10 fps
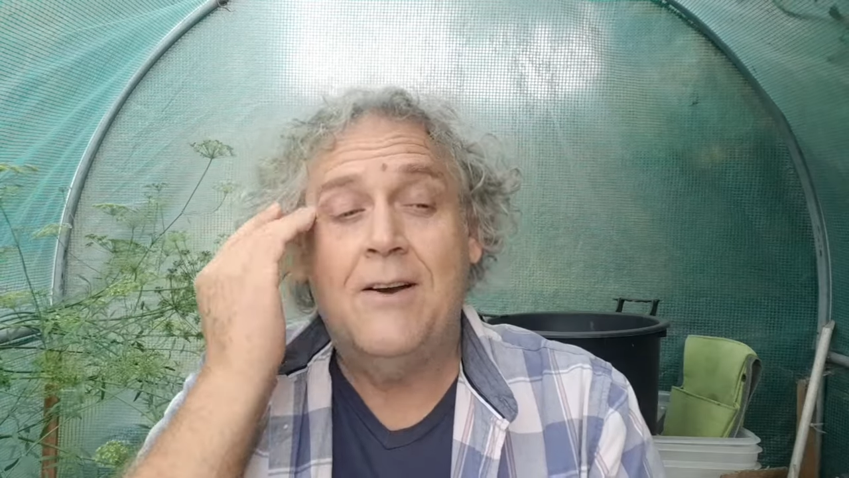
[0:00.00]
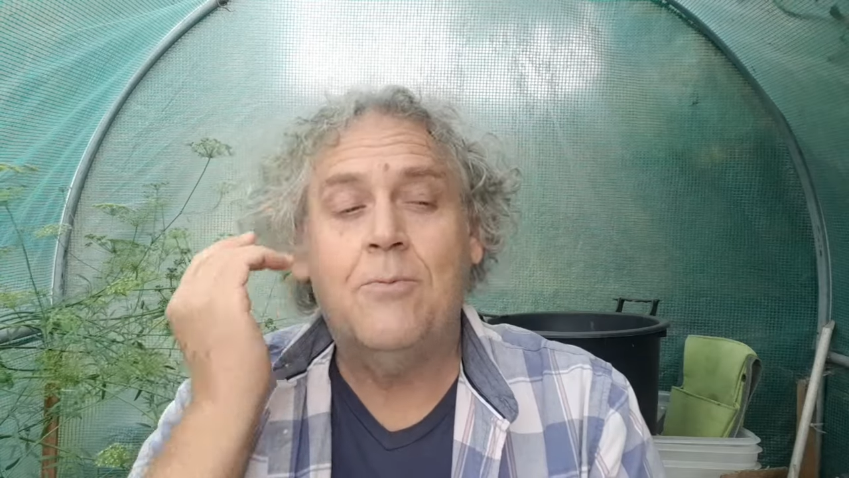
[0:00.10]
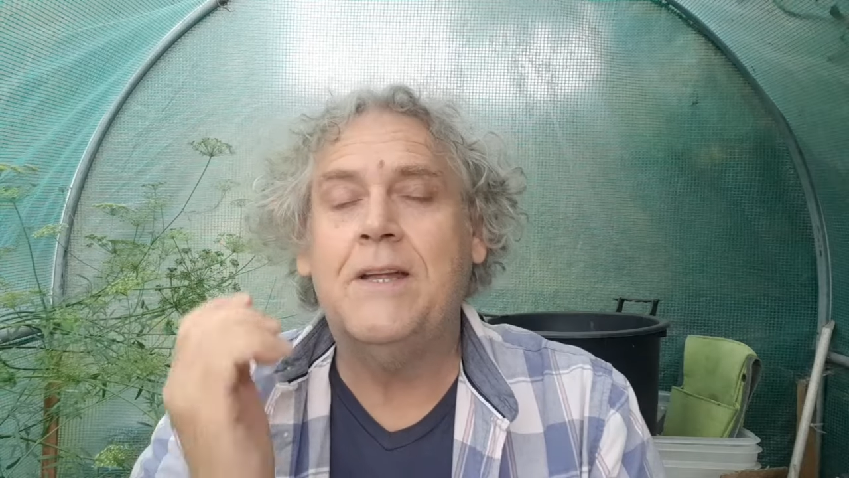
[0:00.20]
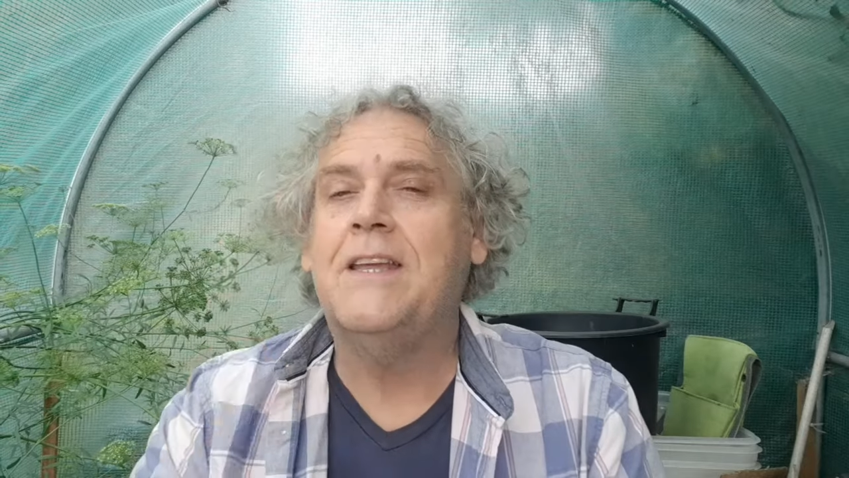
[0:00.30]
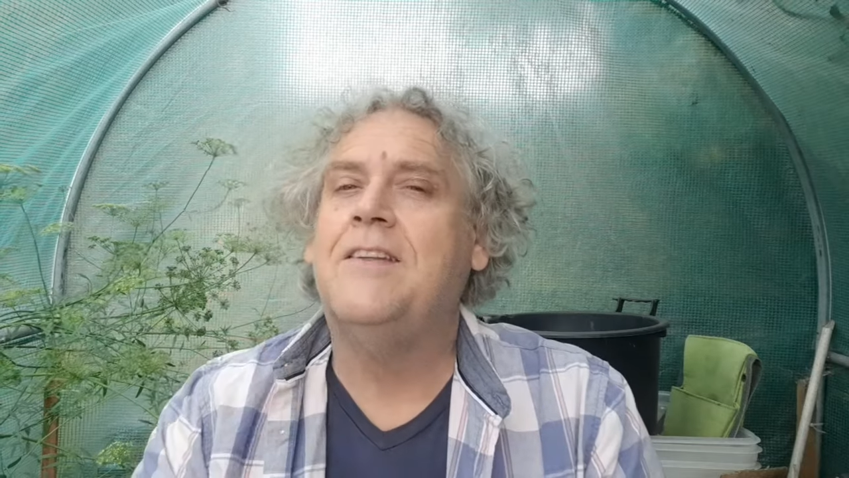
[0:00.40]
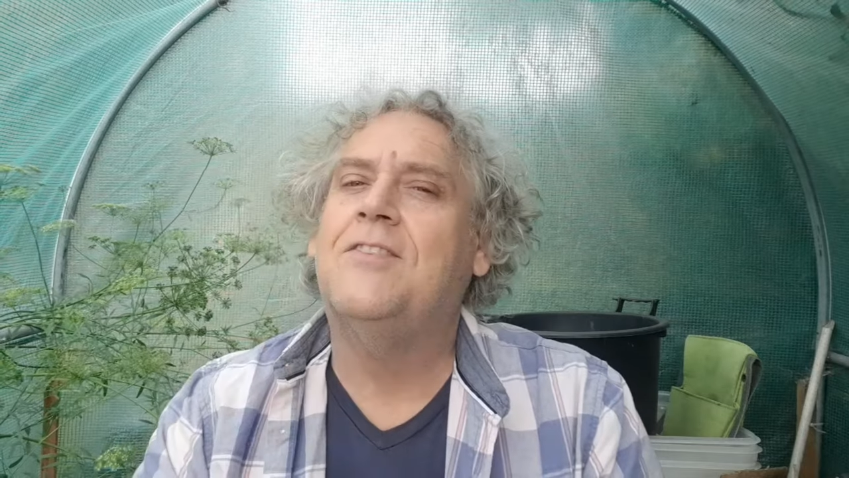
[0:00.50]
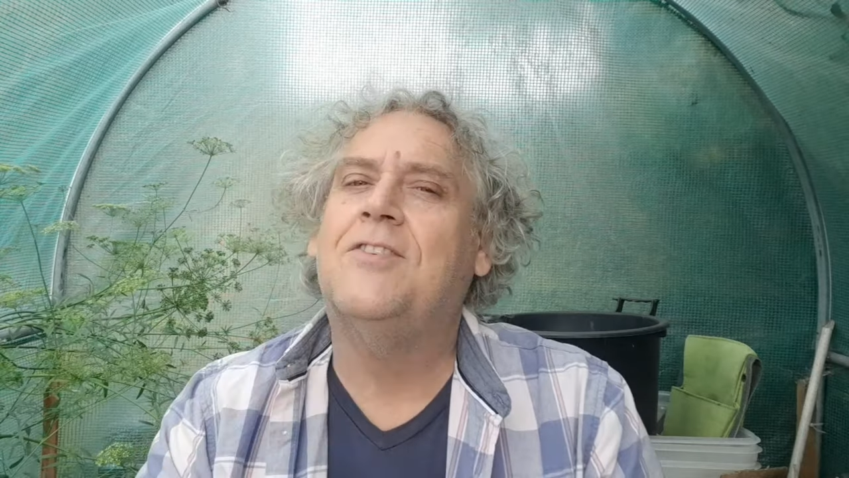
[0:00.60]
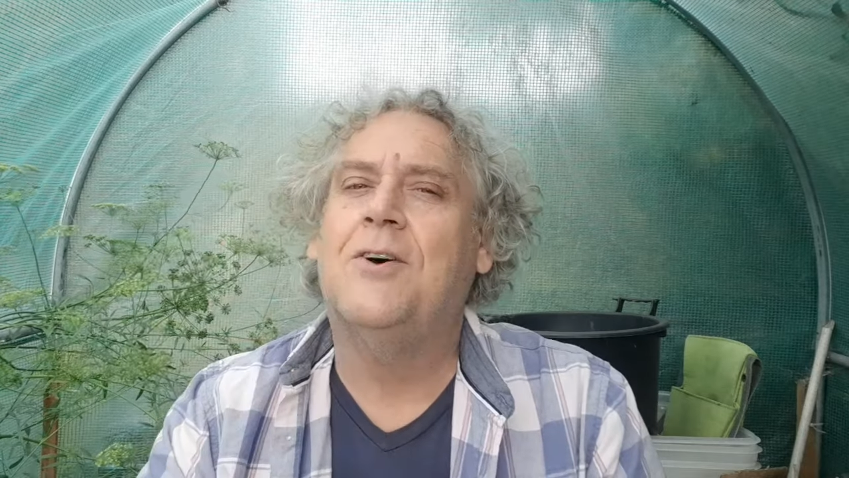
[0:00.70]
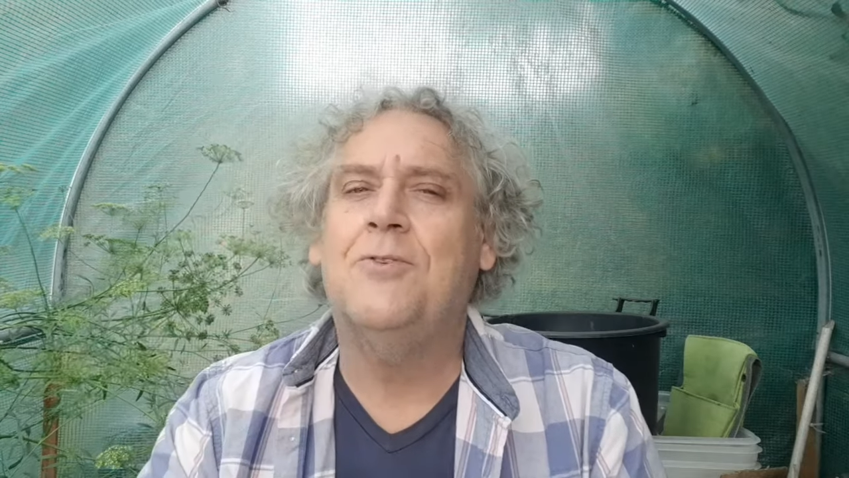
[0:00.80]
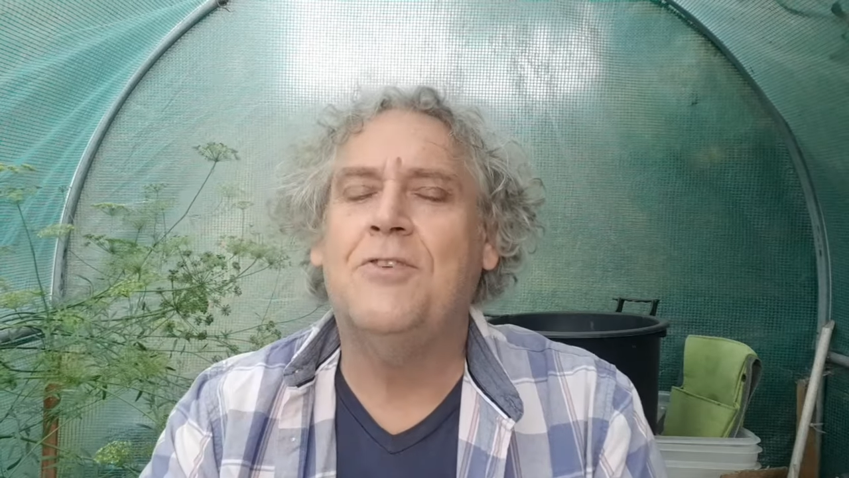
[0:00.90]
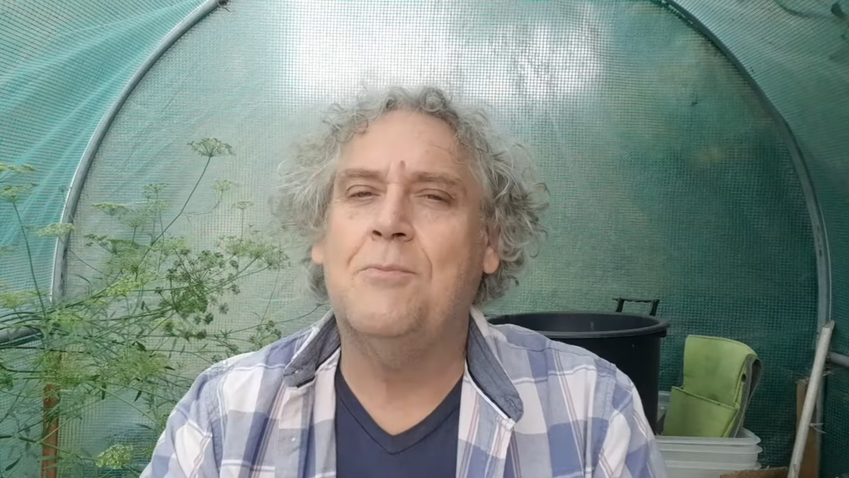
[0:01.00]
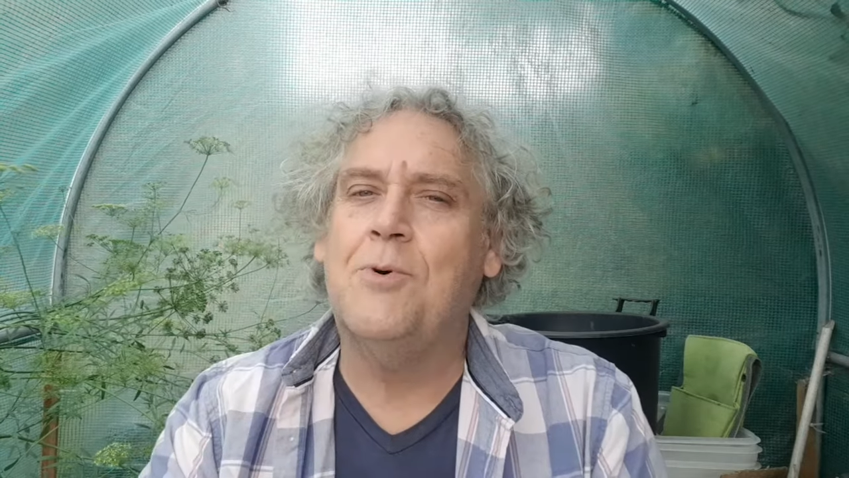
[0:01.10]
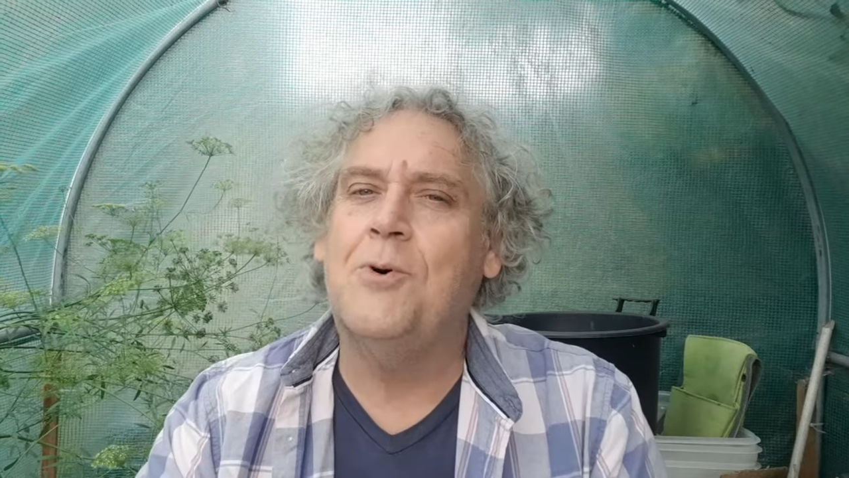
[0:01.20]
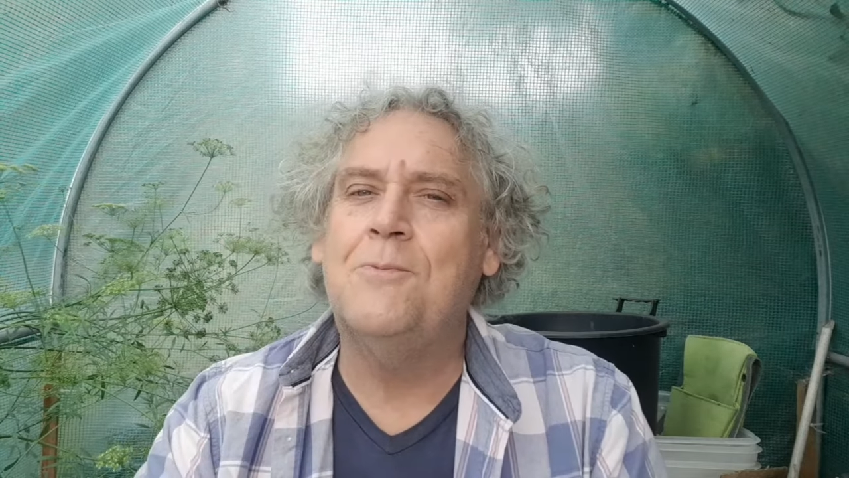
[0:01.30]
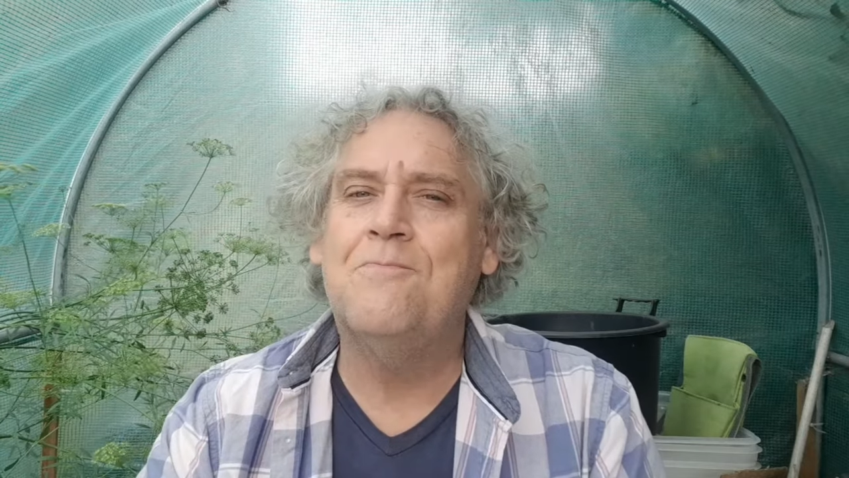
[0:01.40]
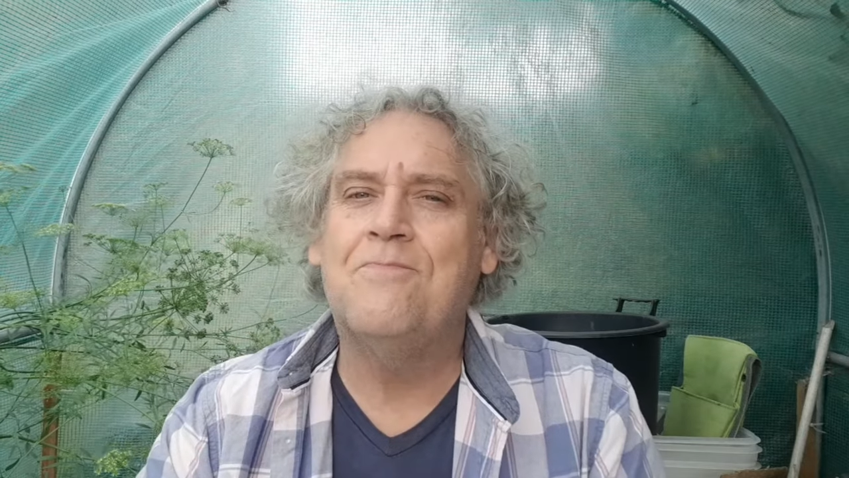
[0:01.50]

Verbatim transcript: we need to sow some more.